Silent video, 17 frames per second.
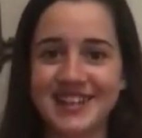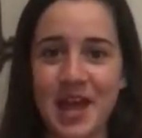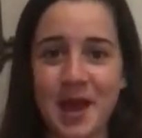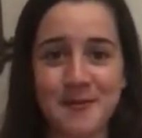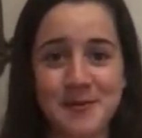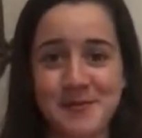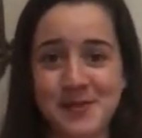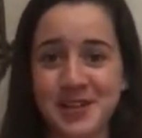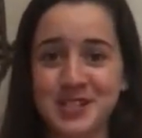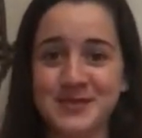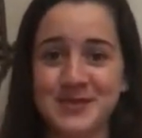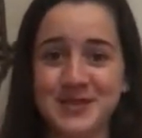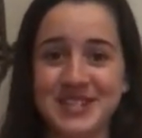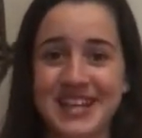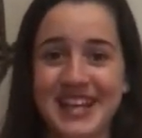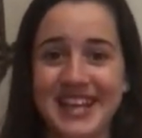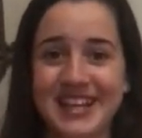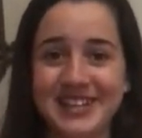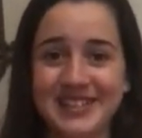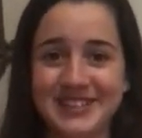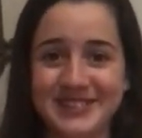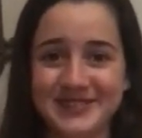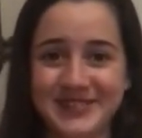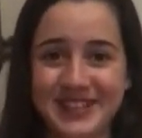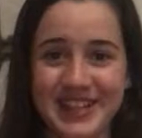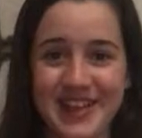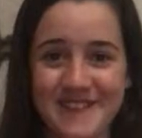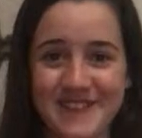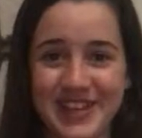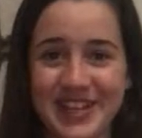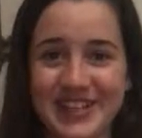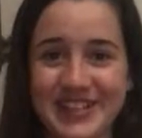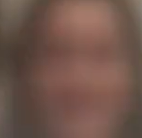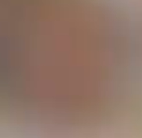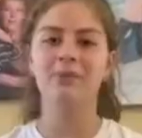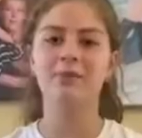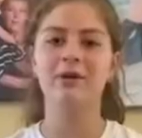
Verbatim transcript: happy Principal Day. We love you. For